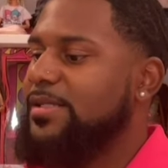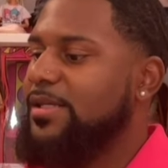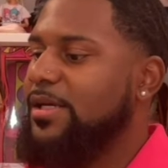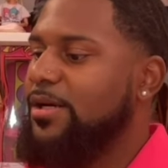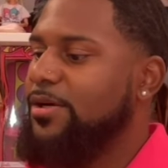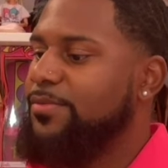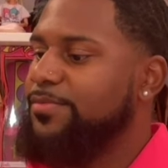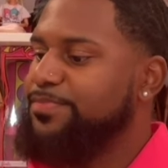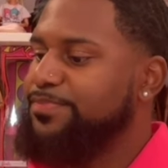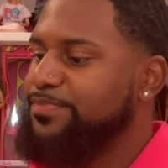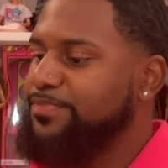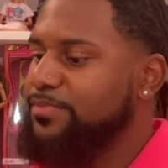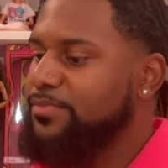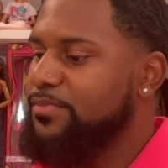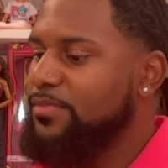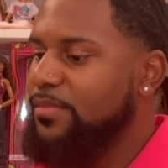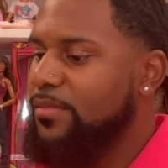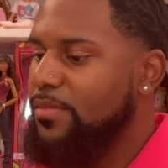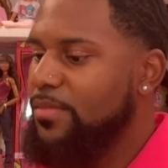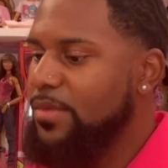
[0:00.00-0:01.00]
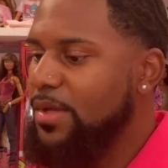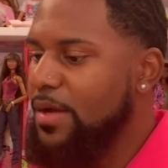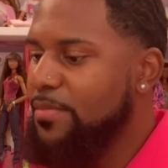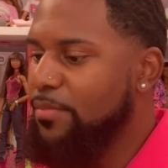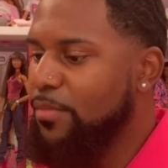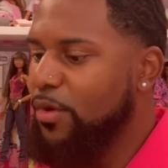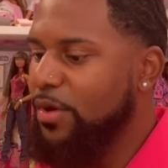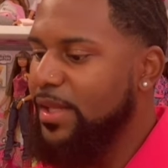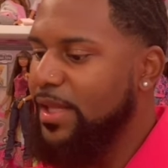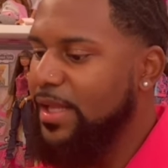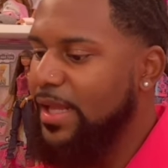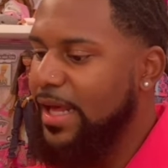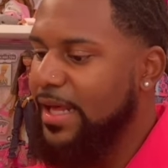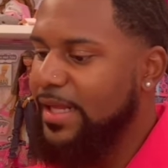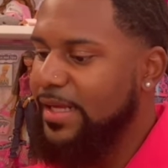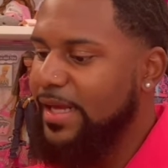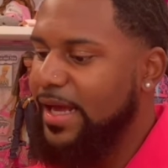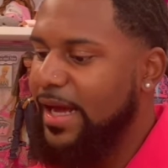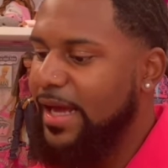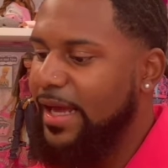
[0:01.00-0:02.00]
So more than
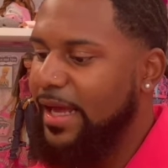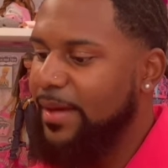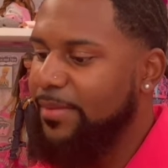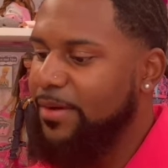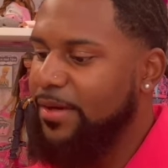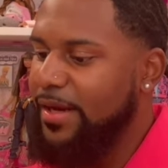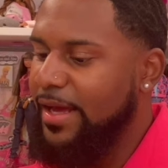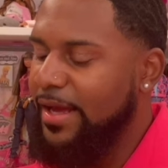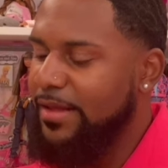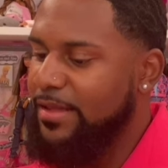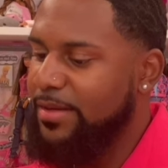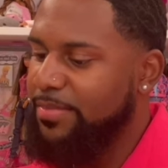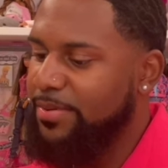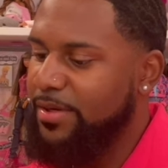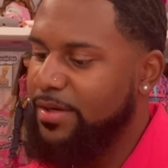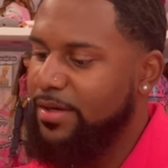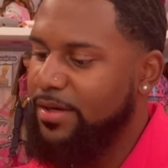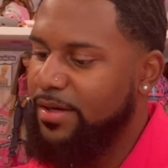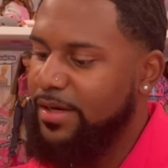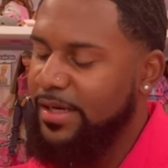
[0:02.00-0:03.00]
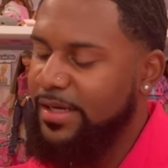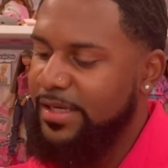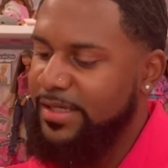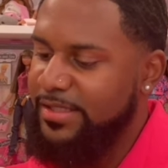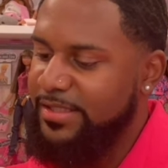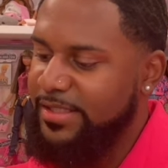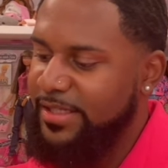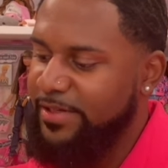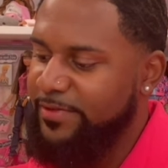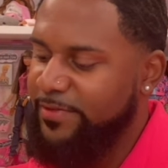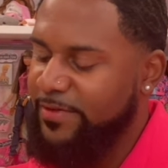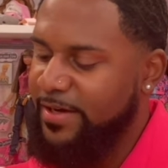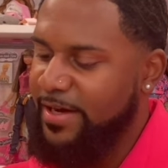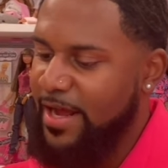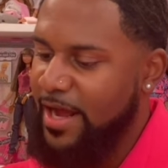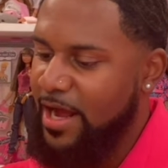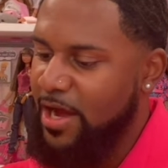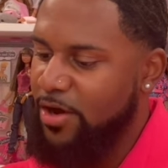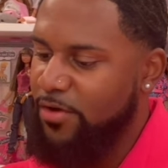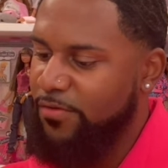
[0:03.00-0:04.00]
likely I am gonna have to put her in a different
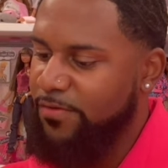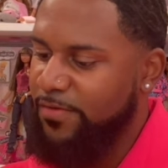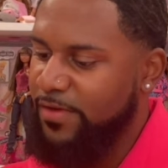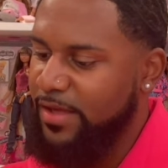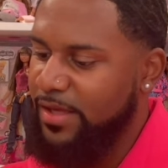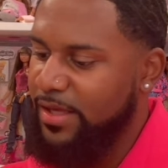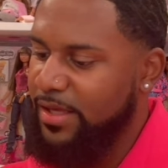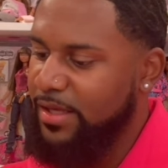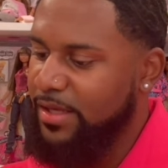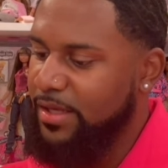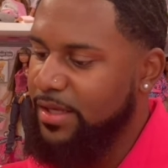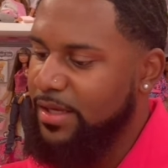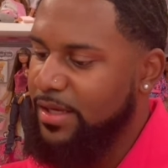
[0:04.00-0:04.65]
outfit